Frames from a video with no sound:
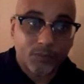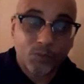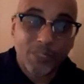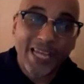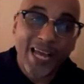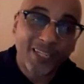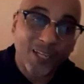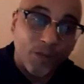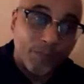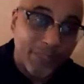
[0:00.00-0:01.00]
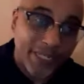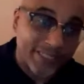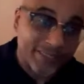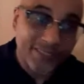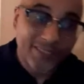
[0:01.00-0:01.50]
We gotta learn
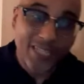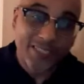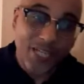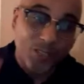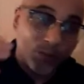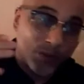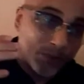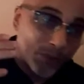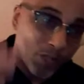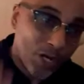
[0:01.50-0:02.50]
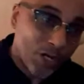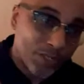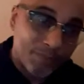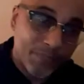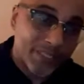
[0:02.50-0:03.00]
business. That's how if you
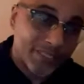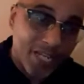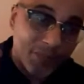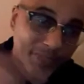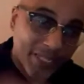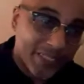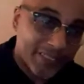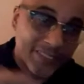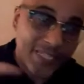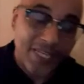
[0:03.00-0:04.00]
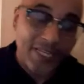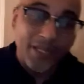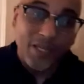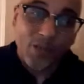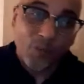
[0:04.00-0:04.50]
learn the business, how to play this game,
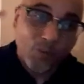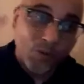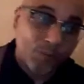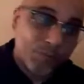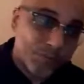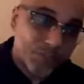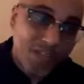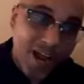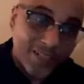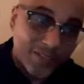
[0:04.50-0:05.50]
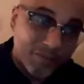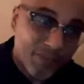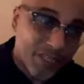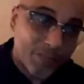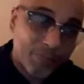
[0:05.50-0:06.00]
we'll start
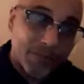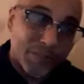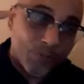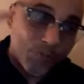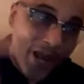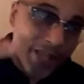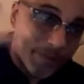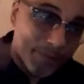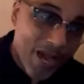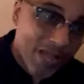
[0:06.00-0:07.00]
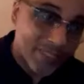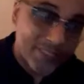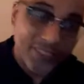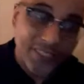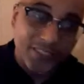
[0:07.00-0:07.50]
developing the right
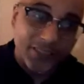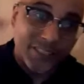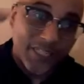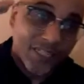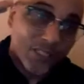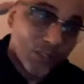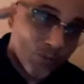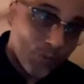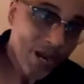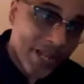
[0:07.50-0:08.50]
politicians, we'll